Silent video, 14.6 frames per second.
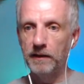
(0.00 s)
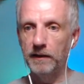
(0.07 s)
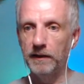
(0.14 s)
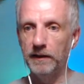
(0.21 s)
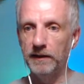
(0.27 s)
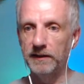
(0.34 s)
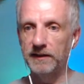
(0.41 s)

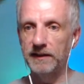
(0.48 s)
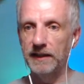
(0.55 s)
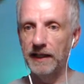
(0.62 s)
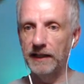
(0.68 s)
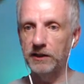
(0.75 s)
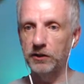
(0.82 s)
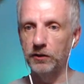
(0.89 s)
uh,
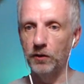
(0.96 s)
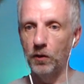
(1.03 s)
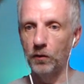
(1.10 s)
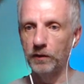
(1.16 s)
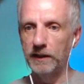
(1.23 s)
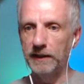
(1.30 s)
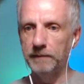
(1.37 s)
selection
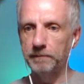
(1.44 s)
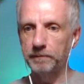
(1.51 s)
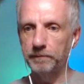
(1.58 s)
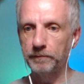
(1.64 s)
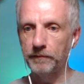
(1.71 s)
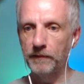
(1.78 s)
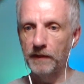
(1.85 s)
only.
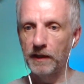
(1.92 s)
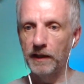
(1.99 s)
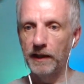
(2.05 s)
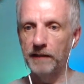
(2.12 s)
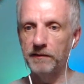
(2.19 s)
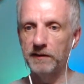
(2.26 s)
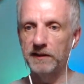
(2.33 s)

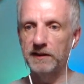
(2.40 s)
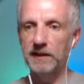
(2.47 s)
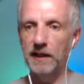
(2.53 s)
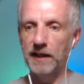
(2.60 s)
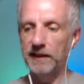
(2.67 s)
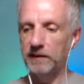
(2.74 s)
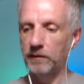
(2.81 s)
And the
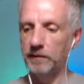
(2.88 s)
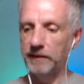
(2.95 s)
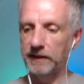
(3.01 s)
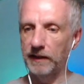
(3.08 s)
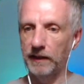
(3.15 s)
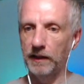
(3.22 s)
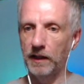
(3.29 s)
size, I'm going to make
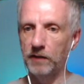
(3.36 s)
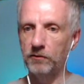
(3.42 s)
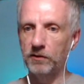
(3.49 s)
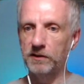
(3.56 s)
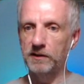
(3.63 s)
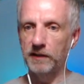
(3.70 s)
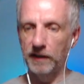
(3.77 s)
that
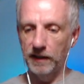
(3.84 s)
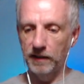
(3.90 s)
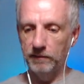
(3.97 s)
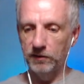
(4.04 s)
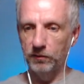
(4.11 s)
100 times,